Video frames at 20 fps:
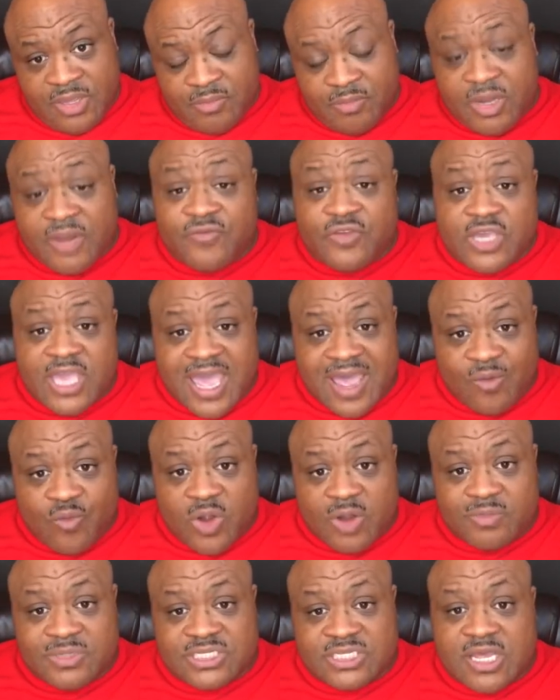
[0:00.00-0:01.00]
But if you got
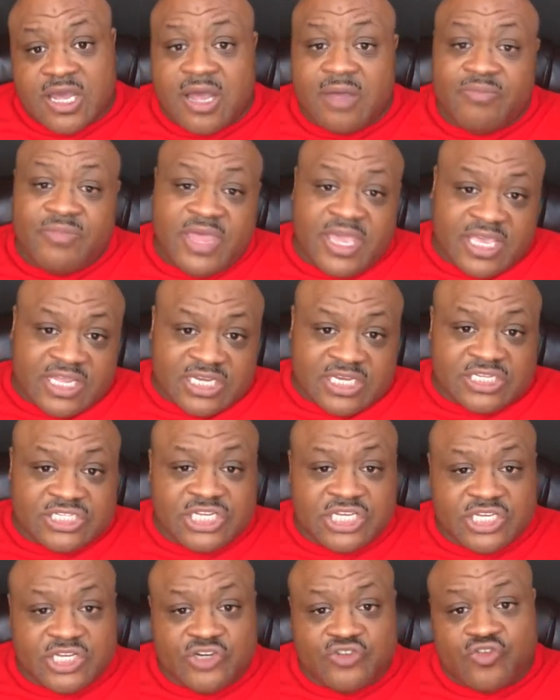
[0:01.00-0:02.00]
workman's comp, they can
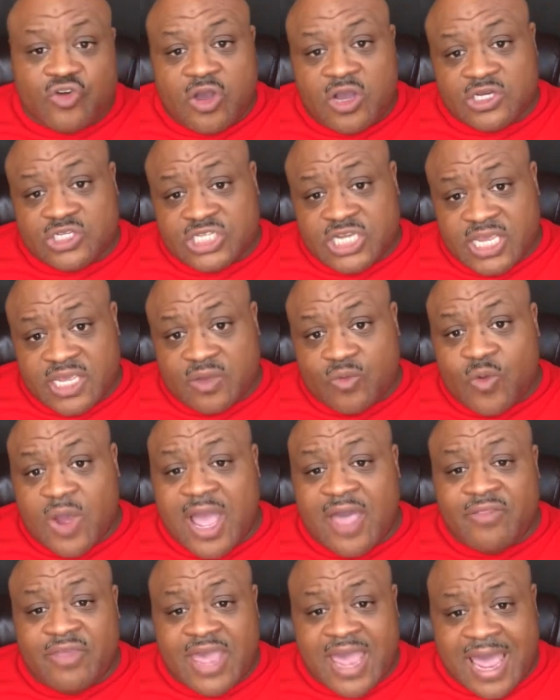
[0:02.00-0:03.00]
continue to draw a check
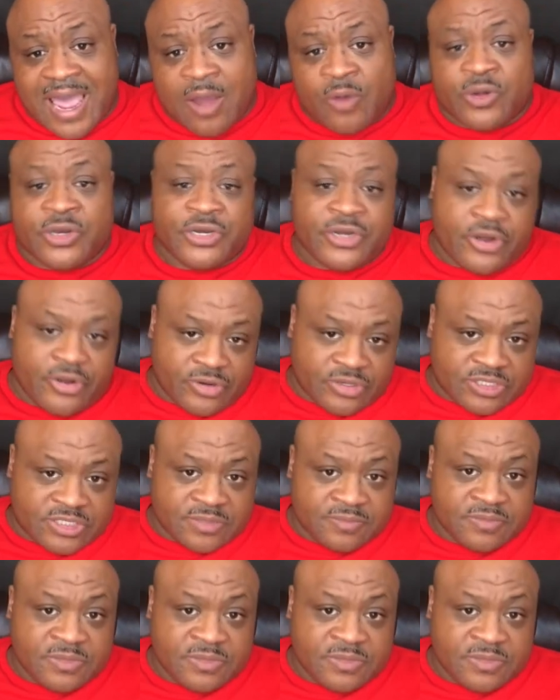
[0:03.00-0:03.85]
while they're out and hurt.